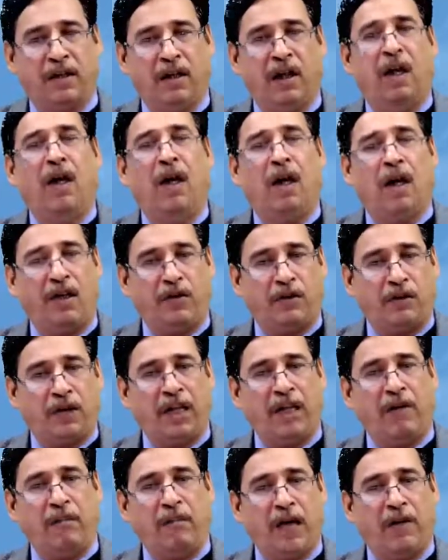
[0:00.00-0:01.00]
Are you
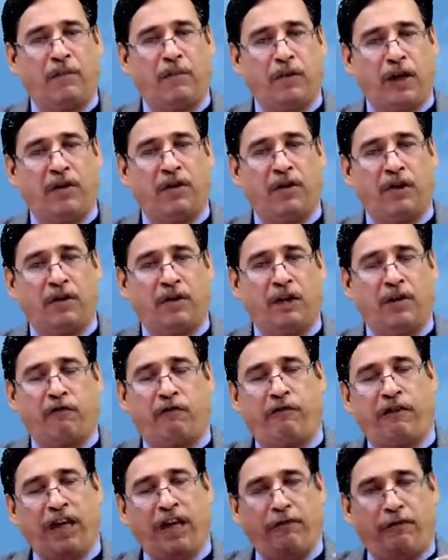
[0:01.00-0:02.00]
getting my point or not?
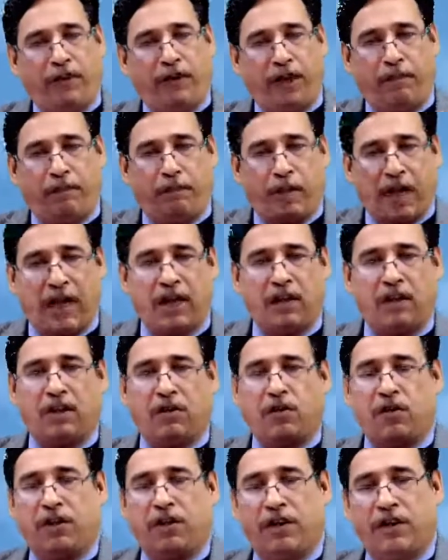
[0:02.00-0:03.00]
When we buy the
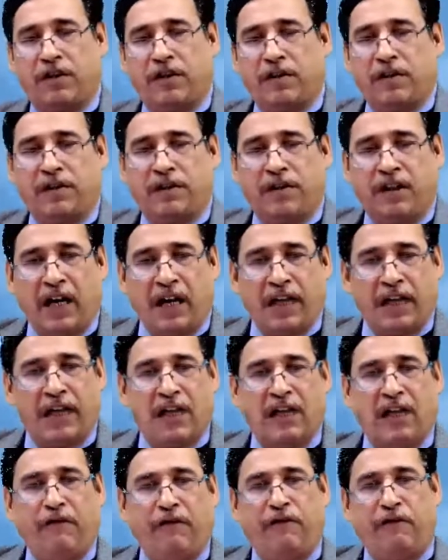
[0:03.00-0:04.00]
shares
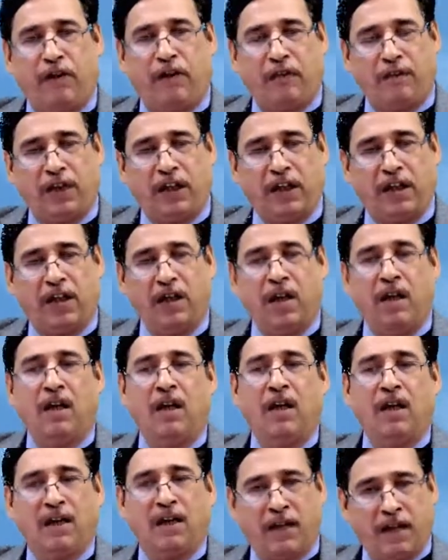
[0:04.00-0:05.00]
directly from the
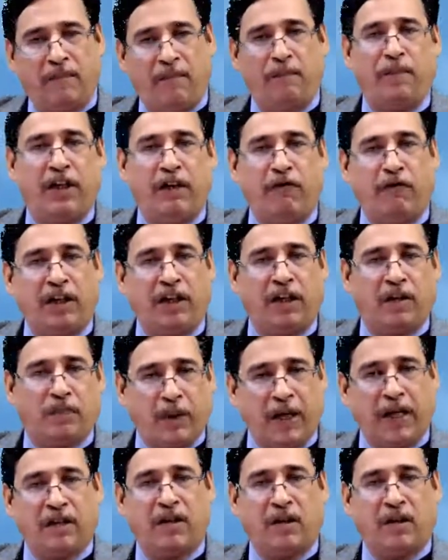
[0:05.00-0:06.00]
company, when it
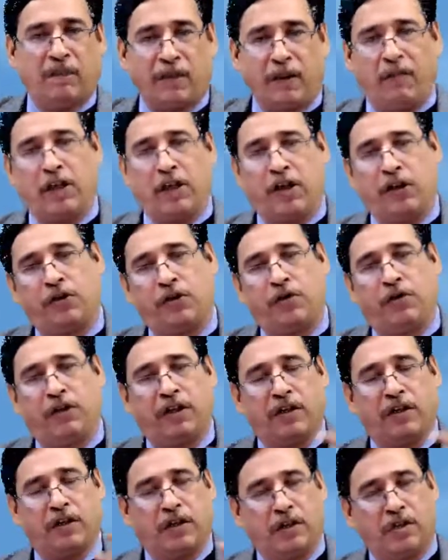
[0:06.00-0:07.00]
makes the public issue, it
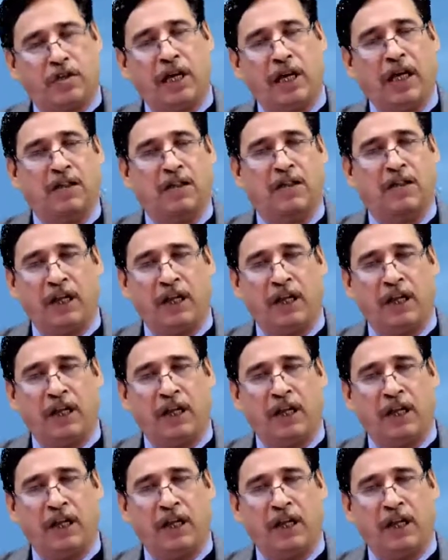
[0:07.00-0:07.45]
is known as